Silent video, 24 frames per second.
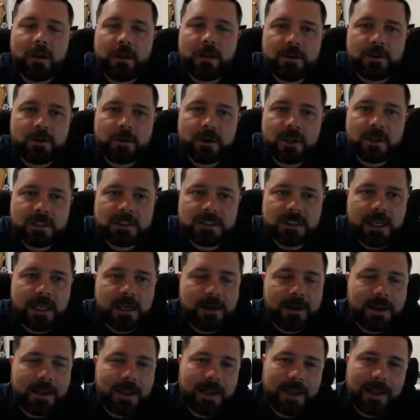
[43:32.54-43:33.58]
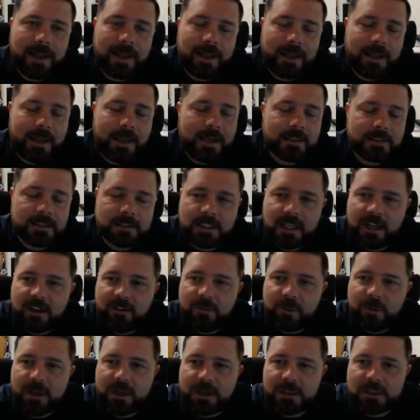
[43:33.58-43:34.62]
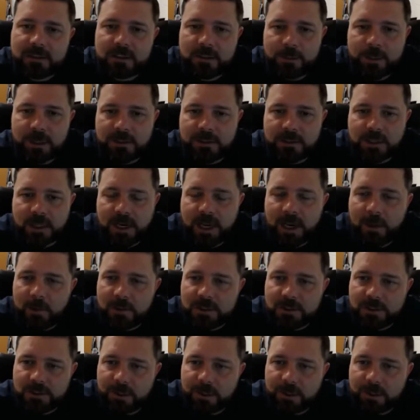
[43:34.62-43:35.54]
of the drills that, and it's tough because it depends on how much